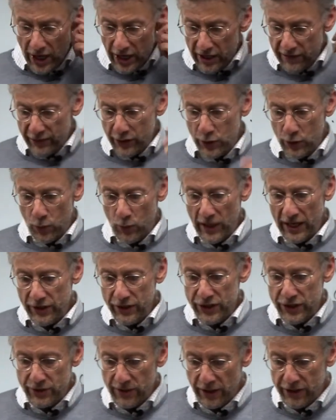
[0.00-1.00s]
If you're in a
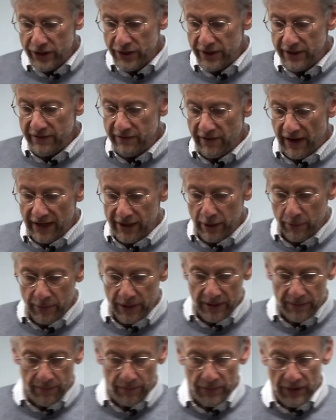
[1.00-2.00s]
well-structured
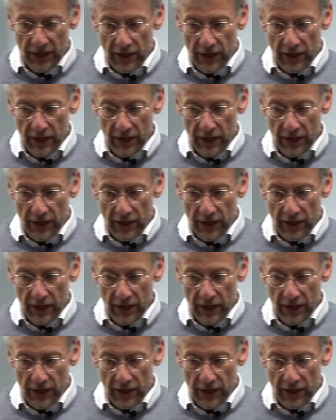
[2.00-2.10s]
environment,